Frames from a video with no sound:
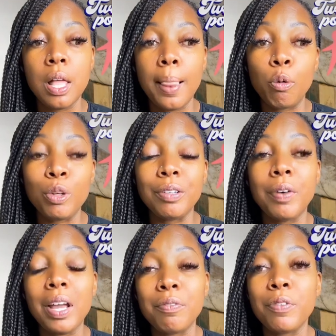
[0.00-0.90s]
or
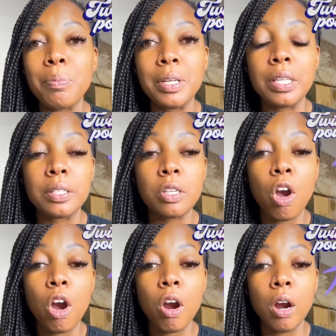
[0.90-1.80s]
divine feminines
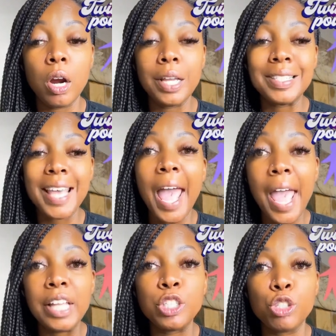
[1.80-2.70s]
are
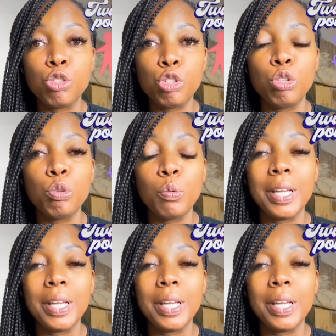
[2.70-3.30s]
attached to